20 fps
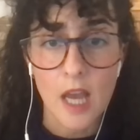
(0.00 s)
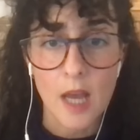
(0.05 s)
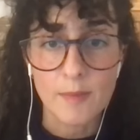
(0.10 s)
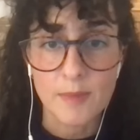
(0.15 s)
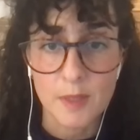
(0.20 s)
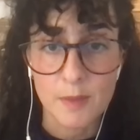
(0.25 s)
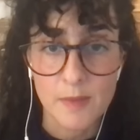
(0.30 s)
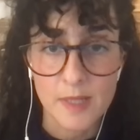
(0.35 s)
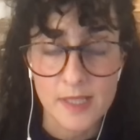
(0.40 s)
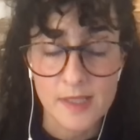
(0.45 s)

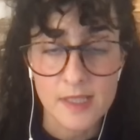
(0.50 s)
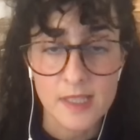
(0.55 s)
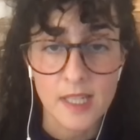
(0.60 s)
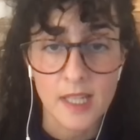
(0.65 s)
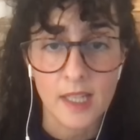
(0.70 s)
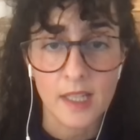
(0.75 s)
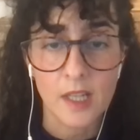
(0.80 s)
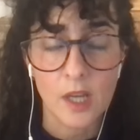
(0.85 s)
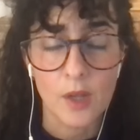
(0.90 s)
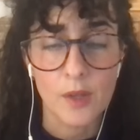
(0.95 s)

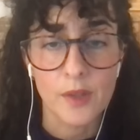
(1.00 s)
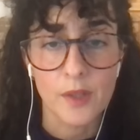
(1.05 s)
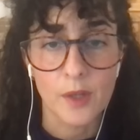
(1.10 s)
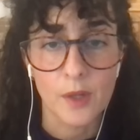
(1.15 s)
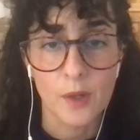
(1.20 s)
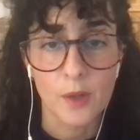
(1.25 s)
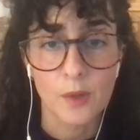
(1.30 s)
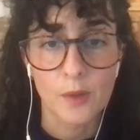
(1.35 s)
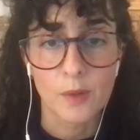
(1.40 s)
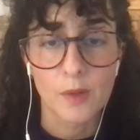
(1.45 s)
optimistic,
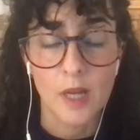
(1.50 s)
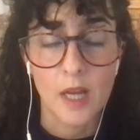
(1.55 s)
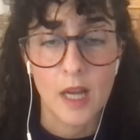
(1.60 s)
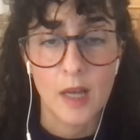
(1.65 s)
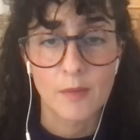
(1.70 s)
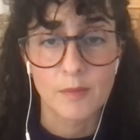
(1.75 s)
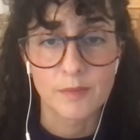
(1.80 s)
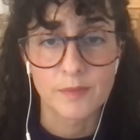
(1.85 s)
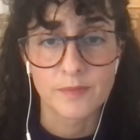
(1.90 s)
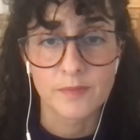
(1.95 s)
although
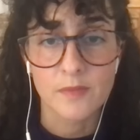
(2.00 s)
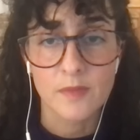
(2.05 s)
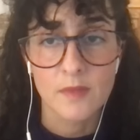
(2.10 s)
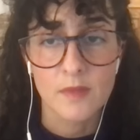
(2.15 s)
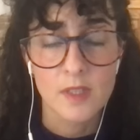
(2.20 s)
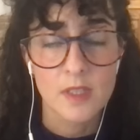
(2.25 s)
um,